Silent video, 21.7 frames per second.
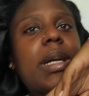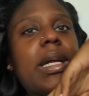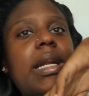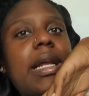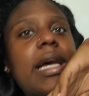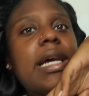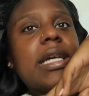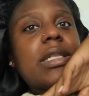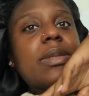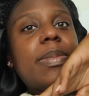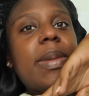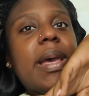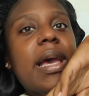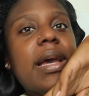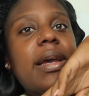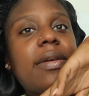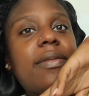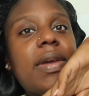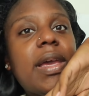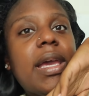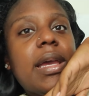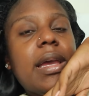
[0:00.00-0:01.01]
my last
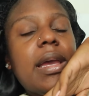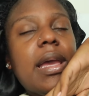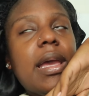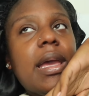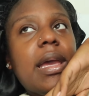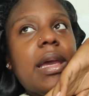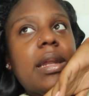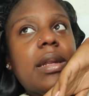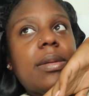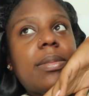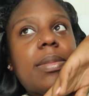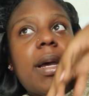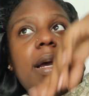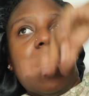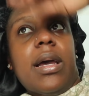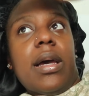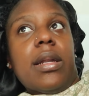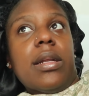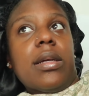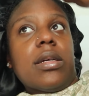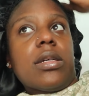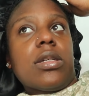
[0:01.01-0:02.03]
bag of
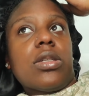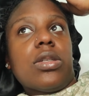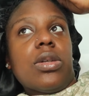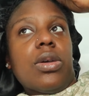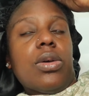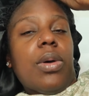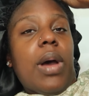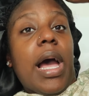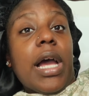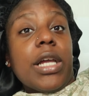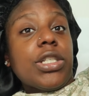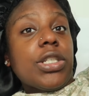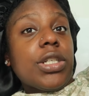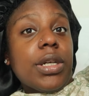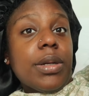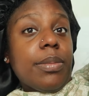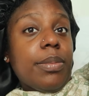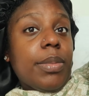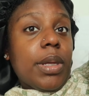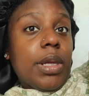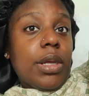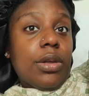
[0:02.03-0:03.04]
antibiotics, so I
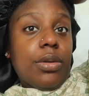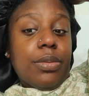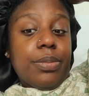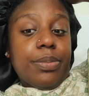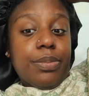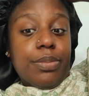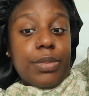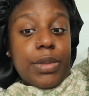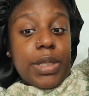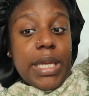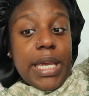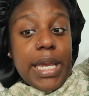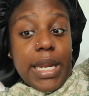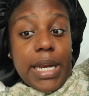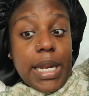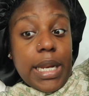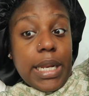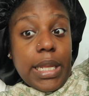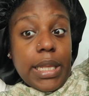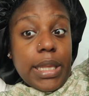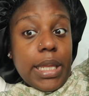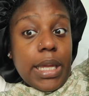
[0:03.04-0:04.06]
shouldn't be getting
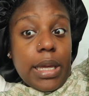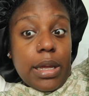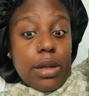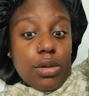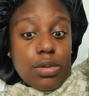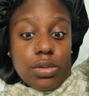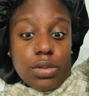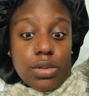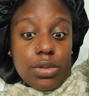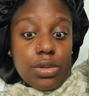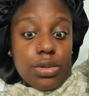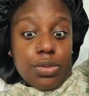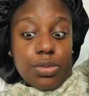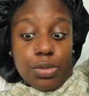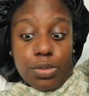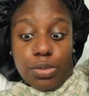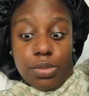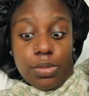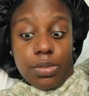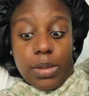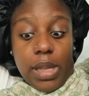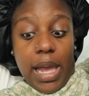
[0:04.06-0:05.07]
anything else
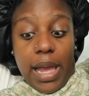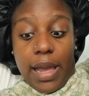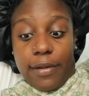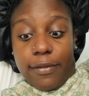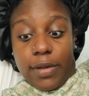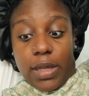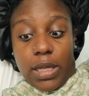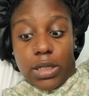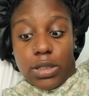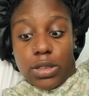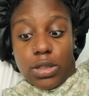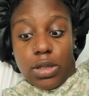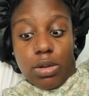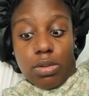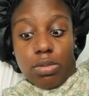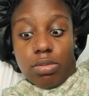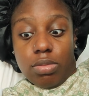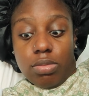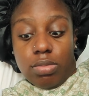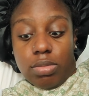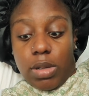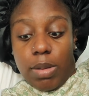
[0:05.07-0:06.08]
through the IV.
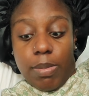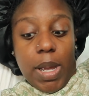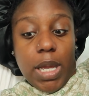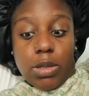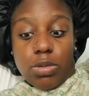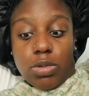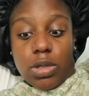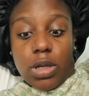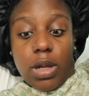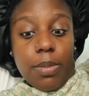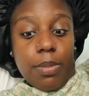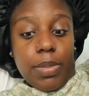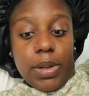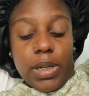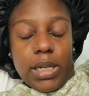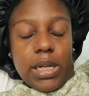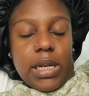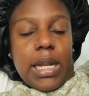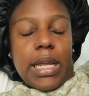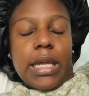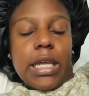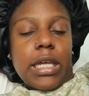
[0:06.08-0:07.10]
So they might as well come pull
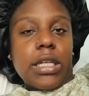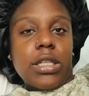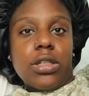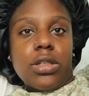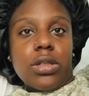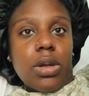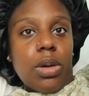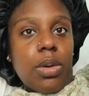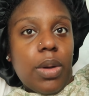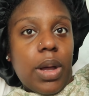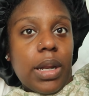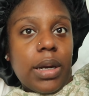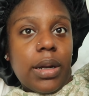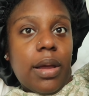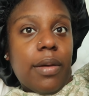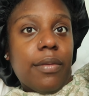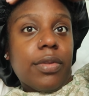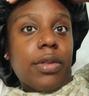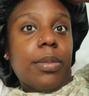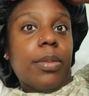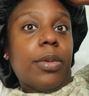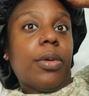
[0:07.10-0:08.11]
it. Like, it's so
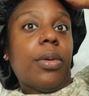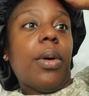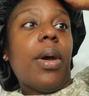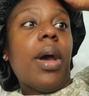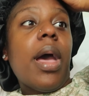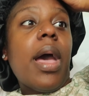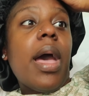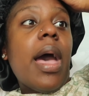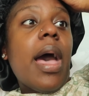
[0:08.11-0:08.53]
uncomfortable.